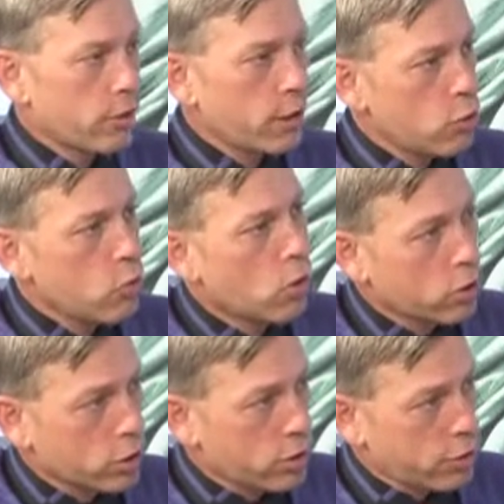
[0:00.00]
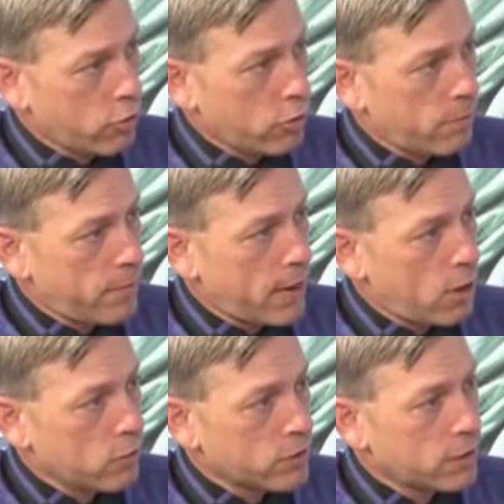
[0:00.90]
that you are concerned
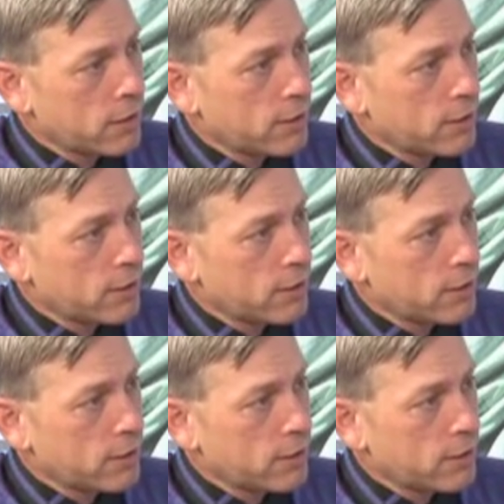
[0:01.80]
about